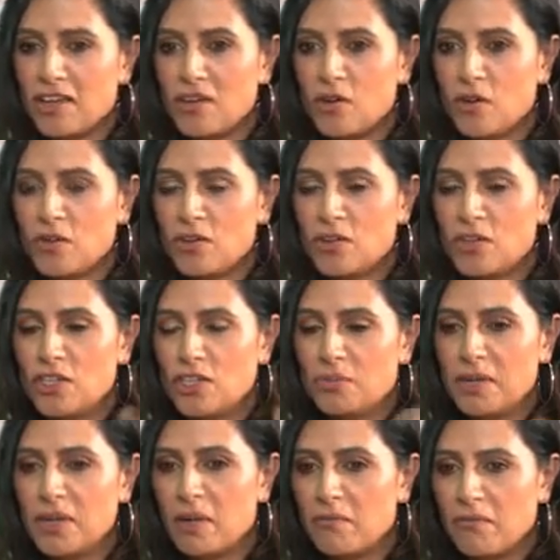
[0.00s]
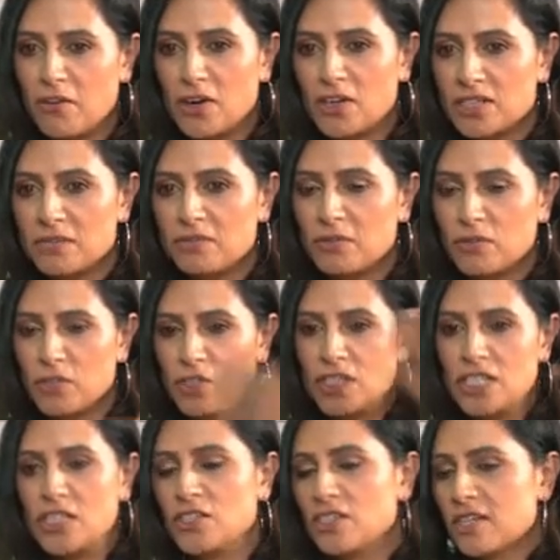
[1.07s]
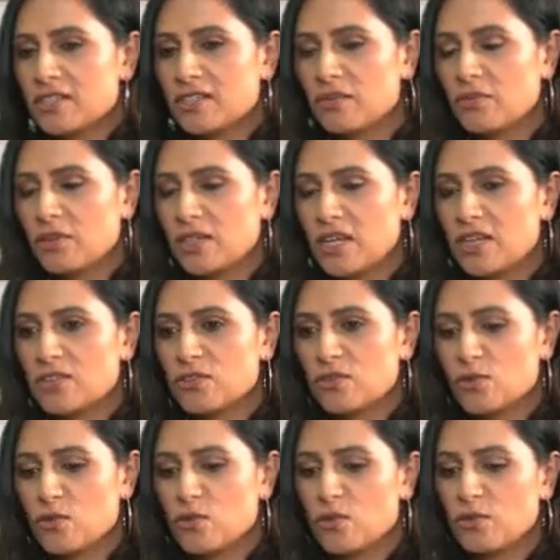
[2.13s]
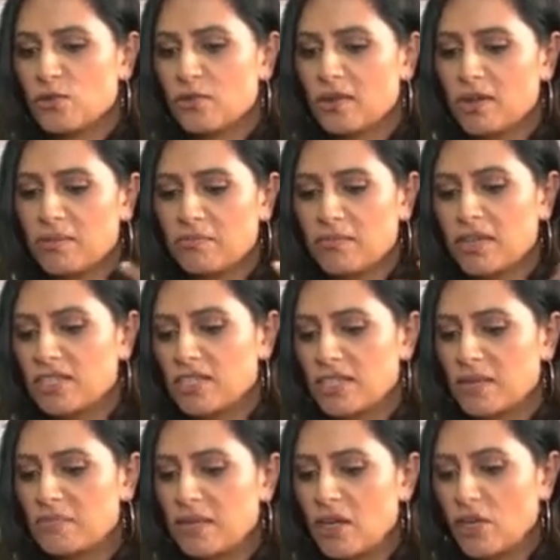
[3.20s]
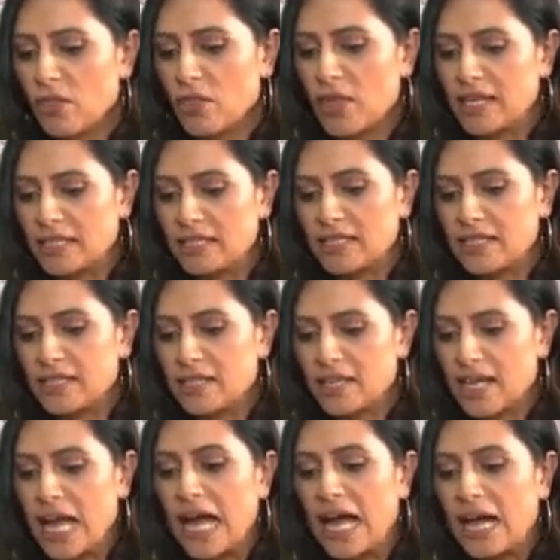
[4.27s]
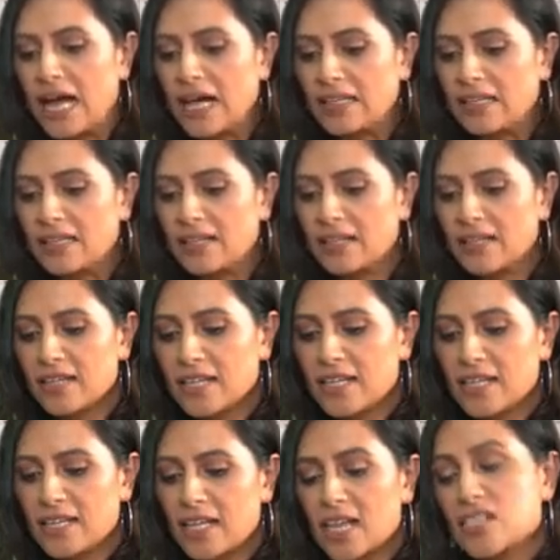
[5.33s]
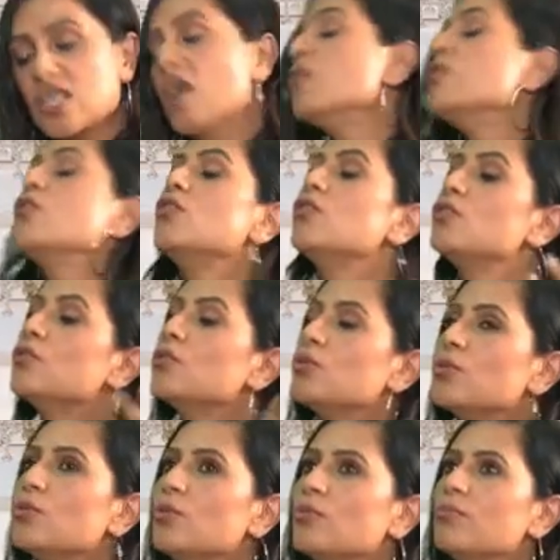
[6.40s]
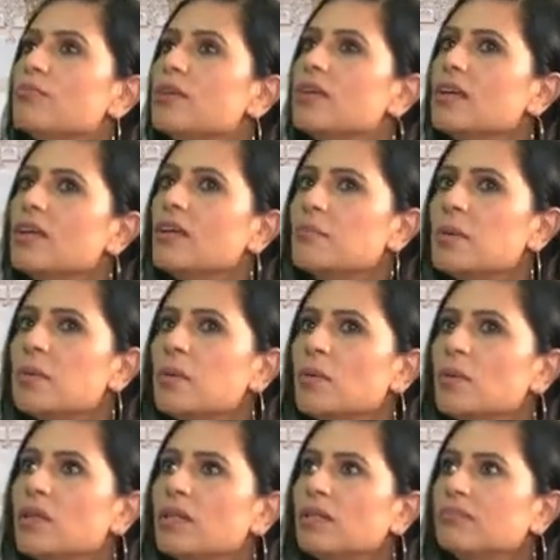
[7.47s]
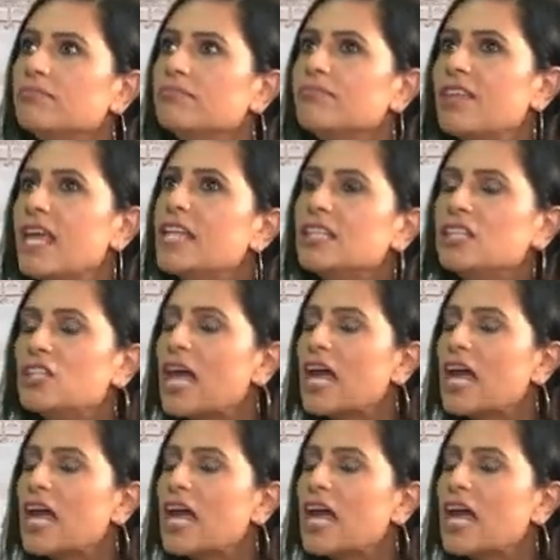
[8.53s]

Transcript: you need to become first before you teach it somebody else. So, as you said, be authentic, and that's how you're going to. People will then